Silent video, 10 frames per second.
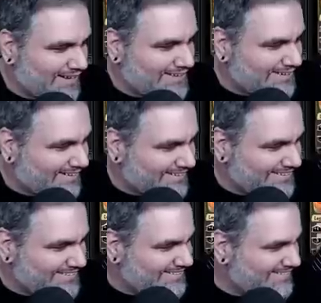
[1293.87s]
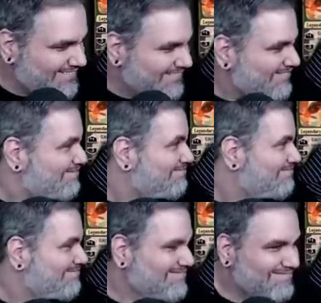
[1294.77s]
the Anyang. That's
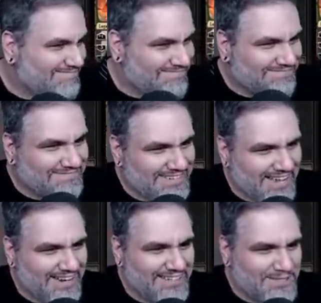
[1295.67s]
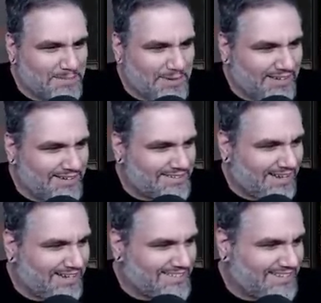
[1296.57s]
not a vegetable. Yeah, it is. You peel it. It's
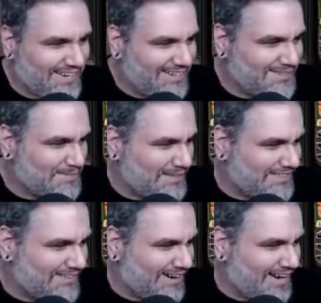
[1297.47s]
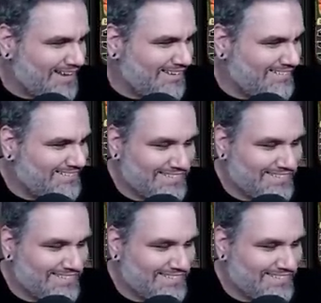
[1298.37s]
got lots of layers. Makes you cry.